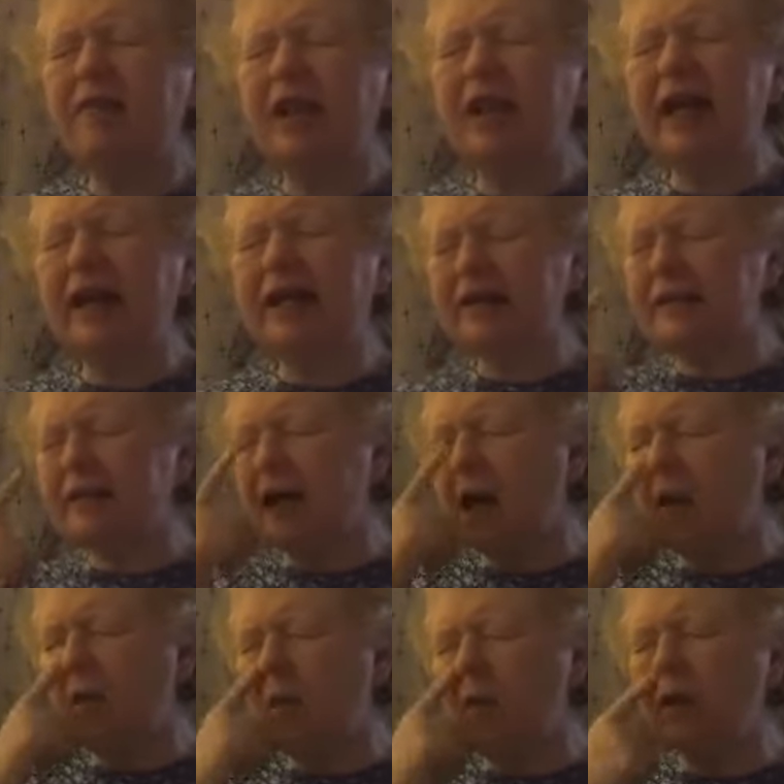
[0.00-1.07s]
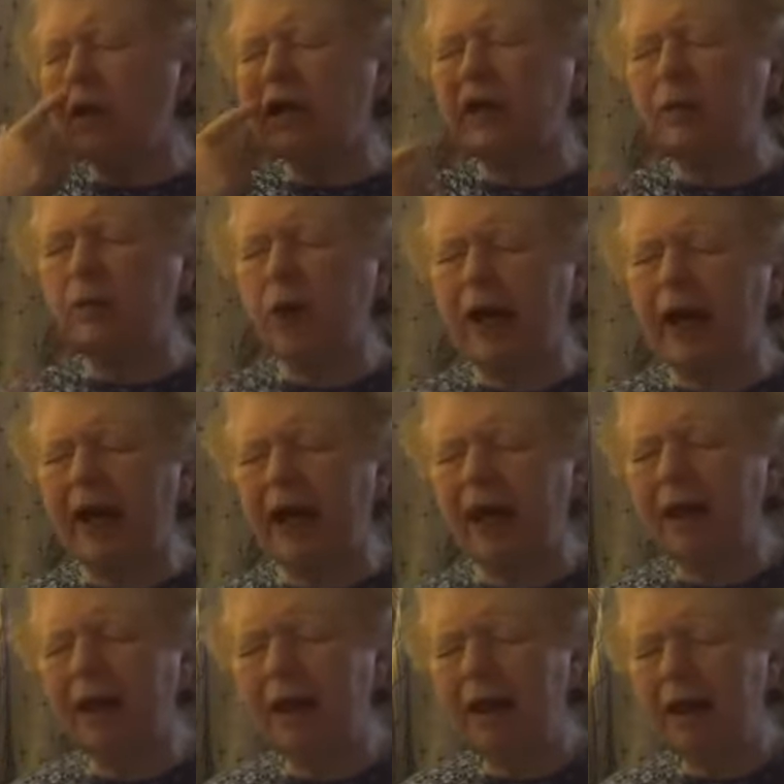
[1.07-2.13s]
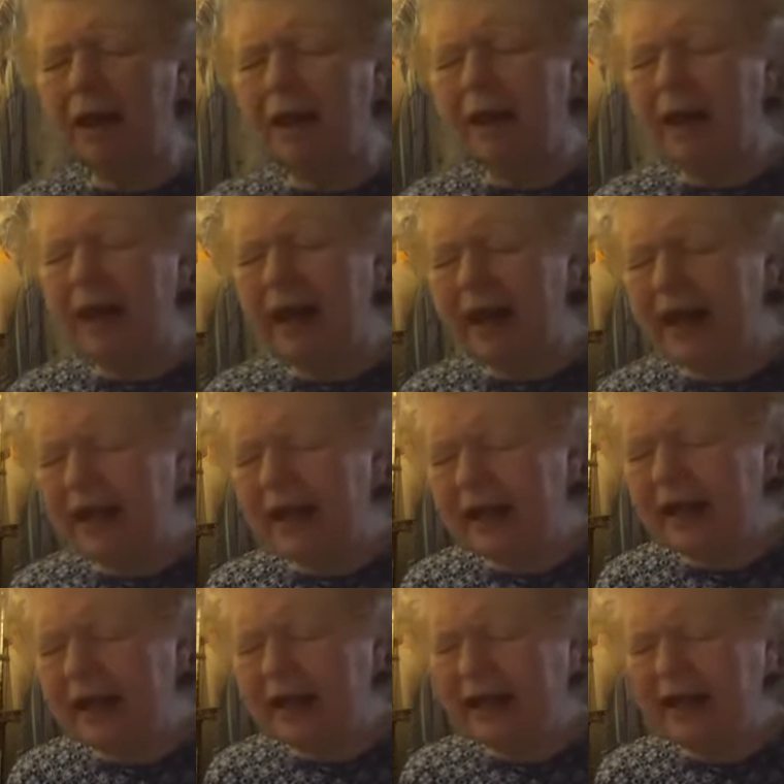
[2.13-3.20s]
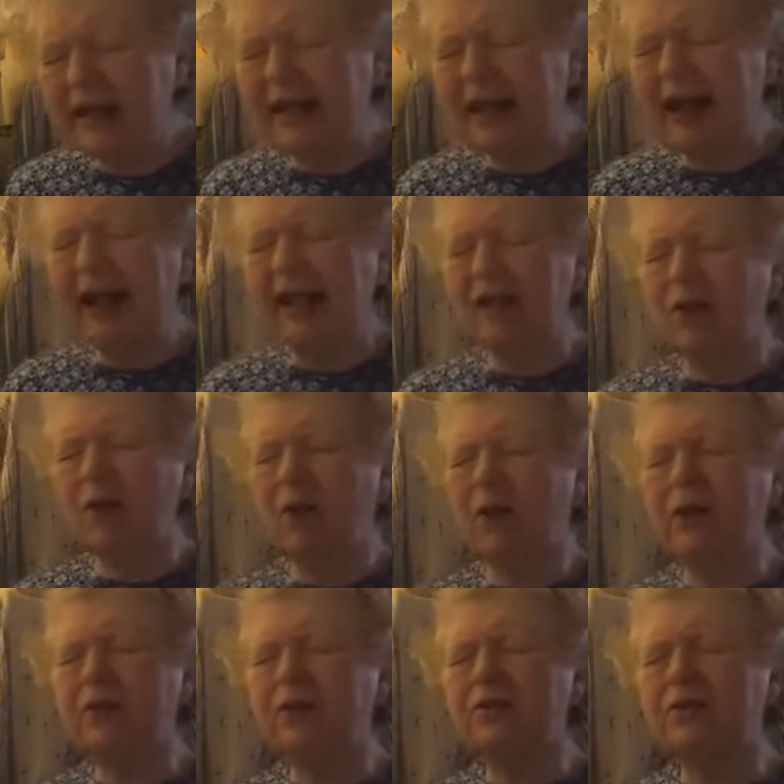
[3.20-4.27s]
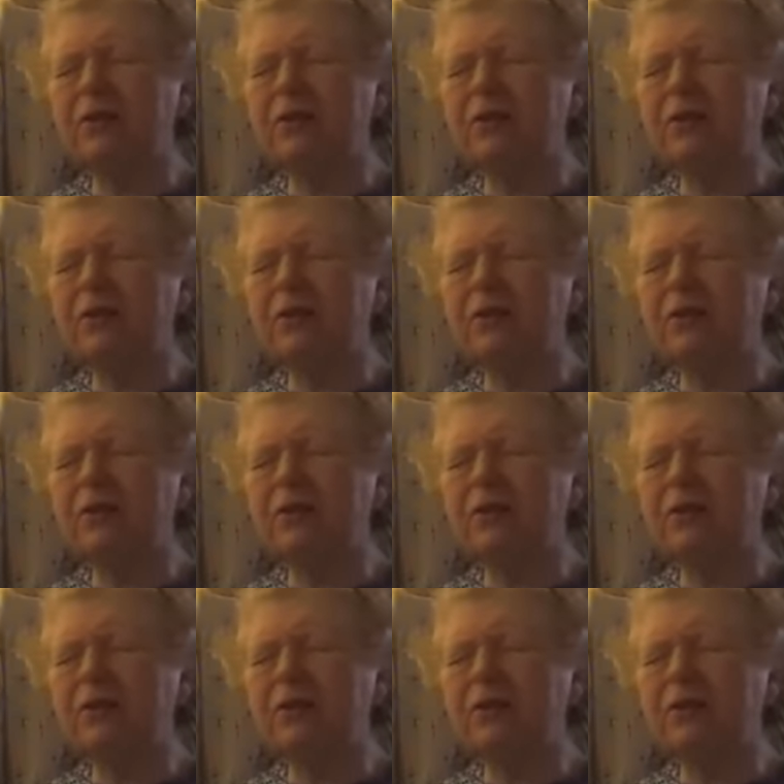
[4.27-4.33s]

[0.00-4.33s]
leg is not working well. And I need that, Lord, to